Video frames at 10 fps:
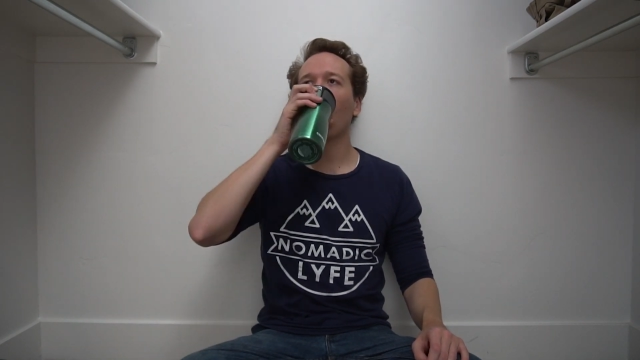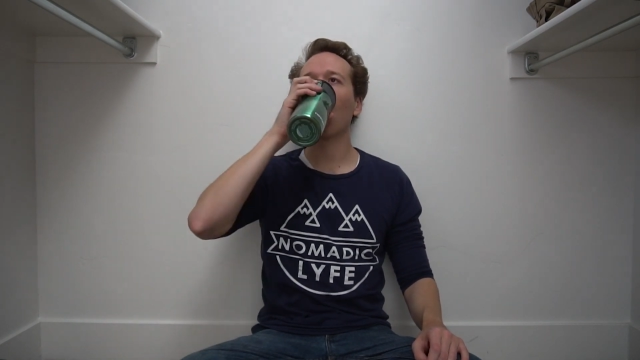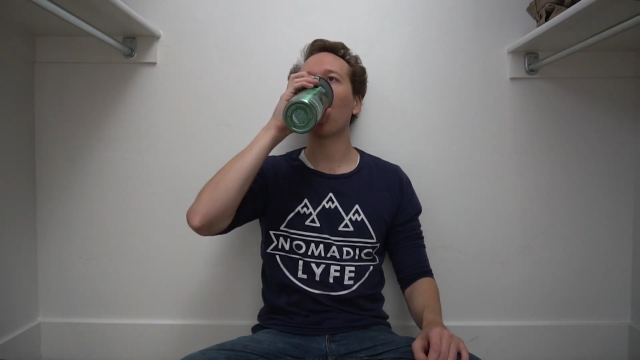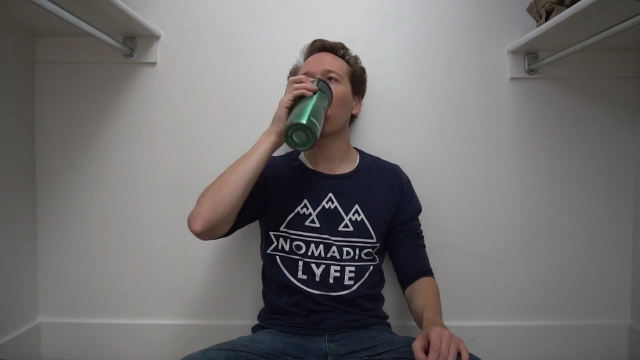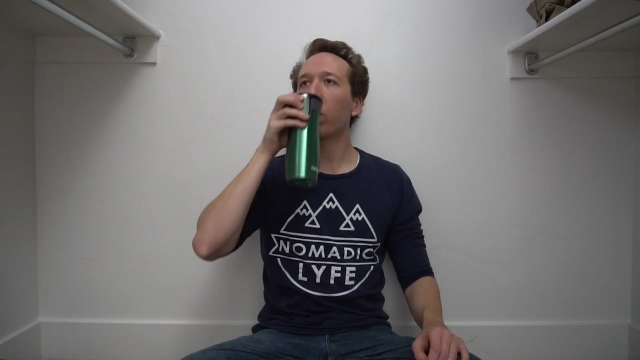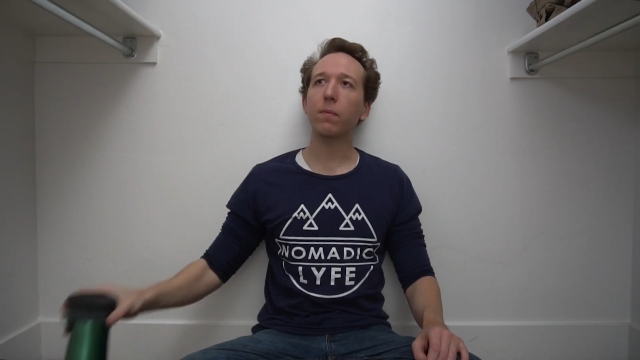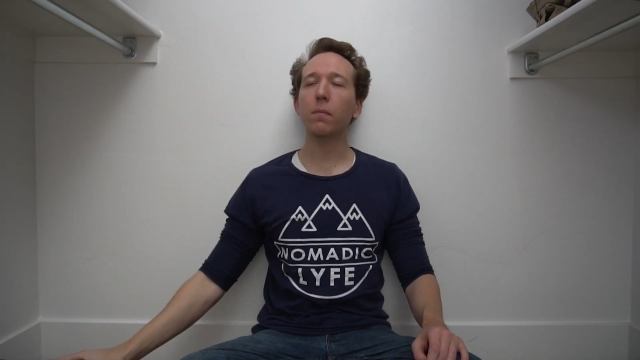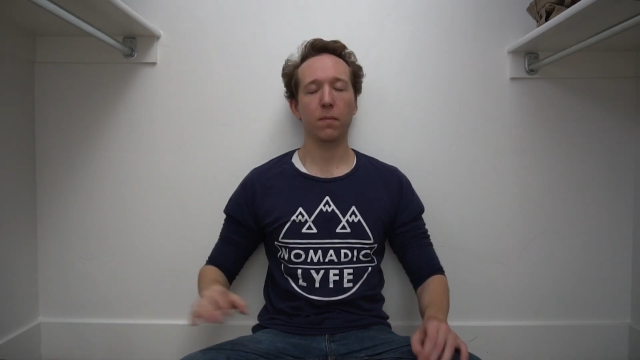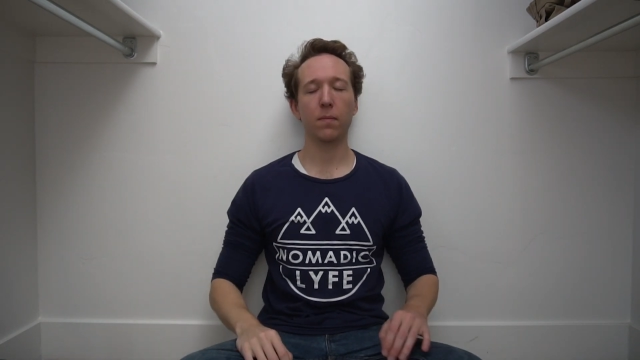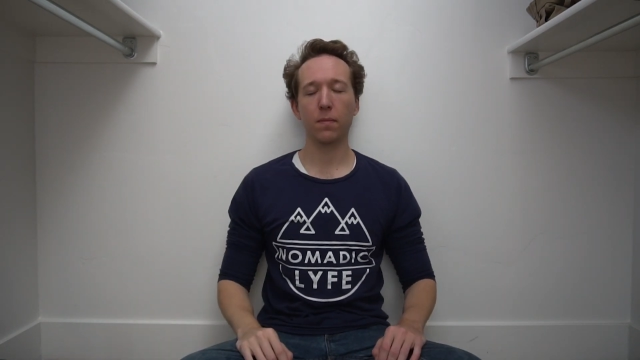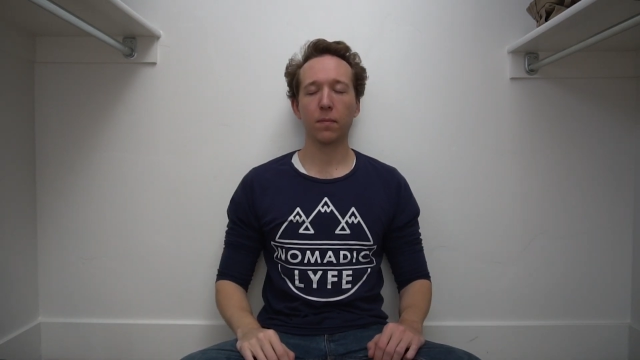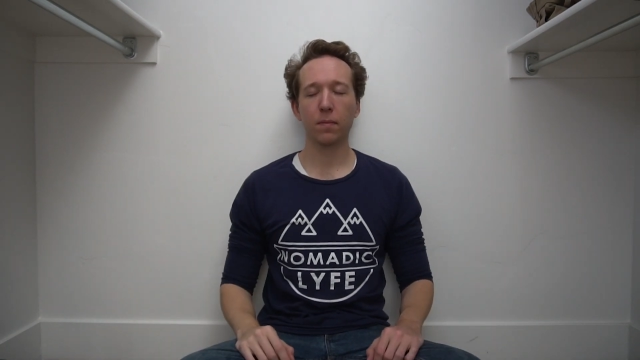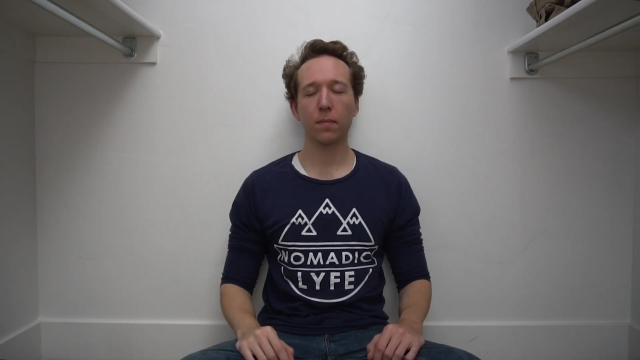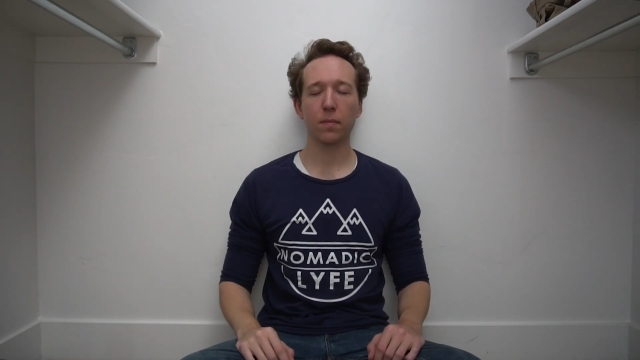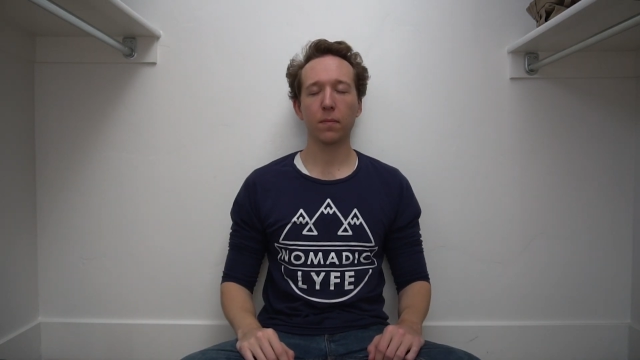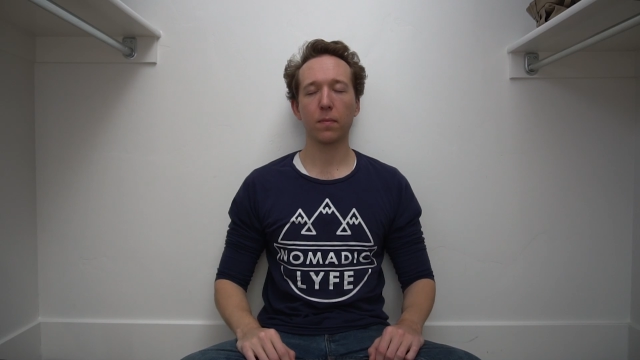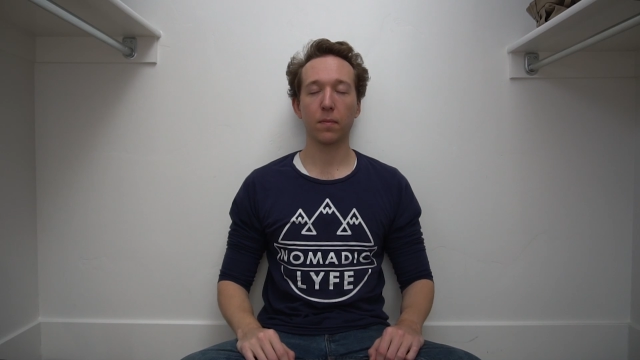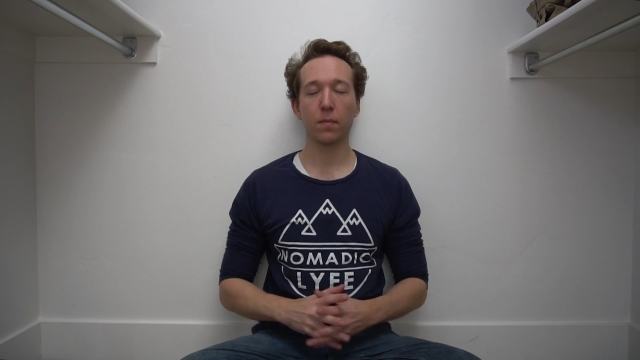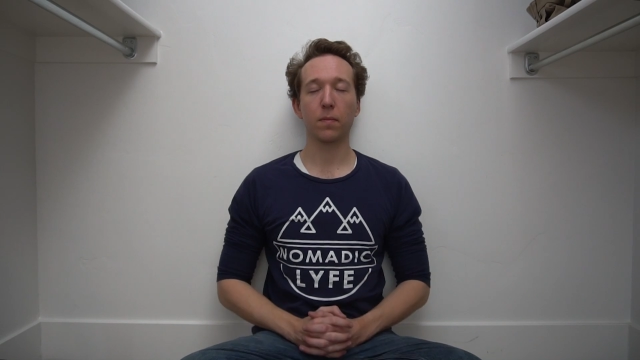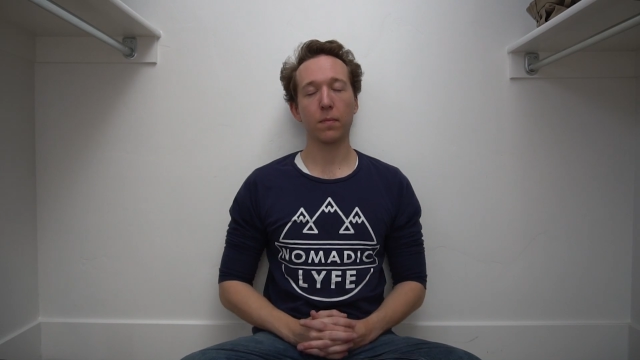
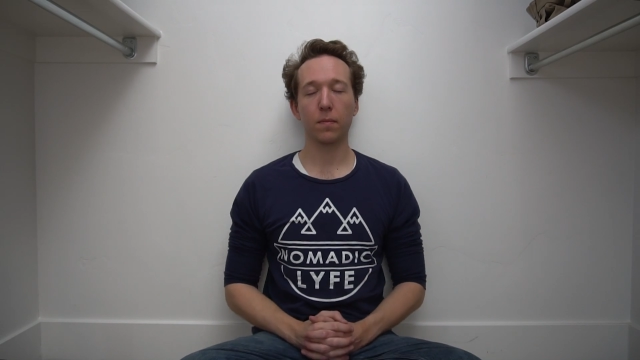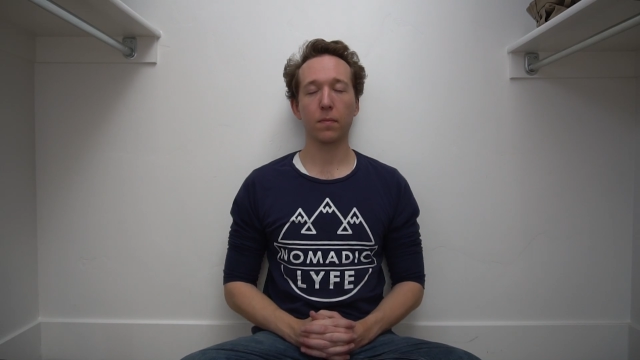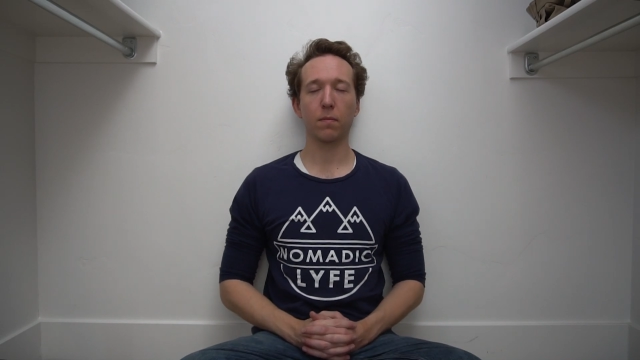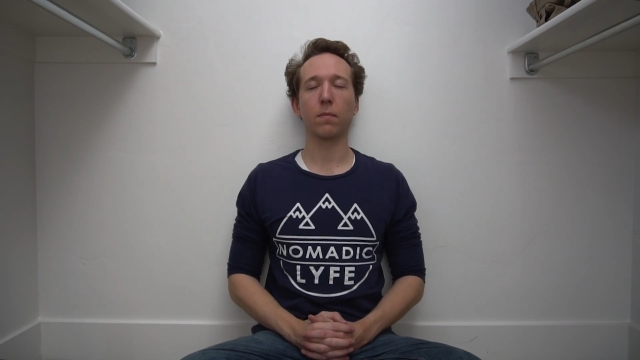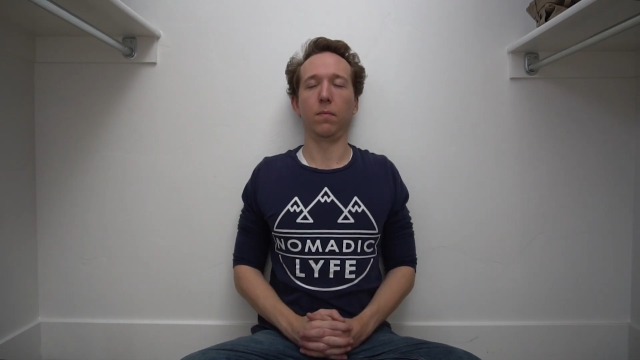Nothing is said.